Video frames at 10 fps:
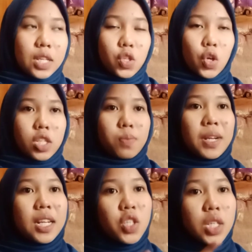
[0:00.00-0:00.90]
So
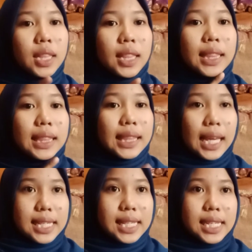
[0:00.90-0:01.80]
explanation
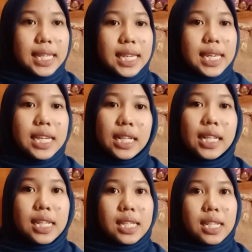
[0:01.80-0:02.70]
text here
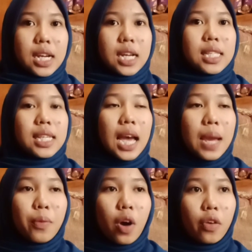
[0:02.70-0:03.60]
is a
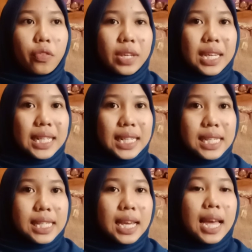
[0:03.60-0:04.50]
type of English